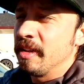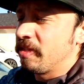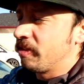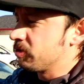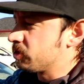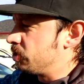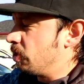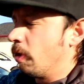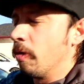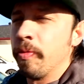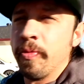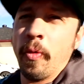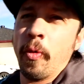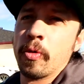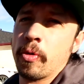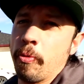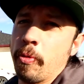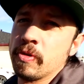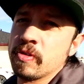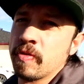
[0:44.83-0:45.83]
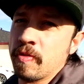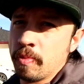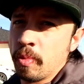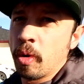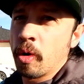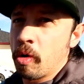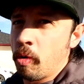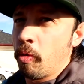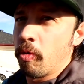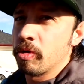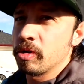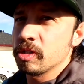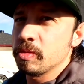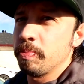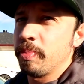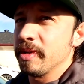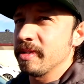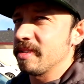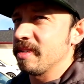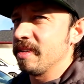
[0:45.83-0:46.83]
there's no four doors for more horse,
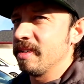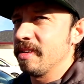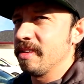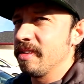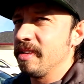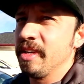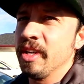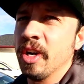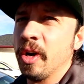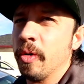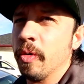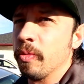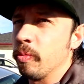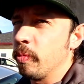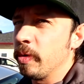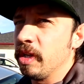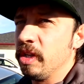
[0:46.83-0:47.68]
but you know,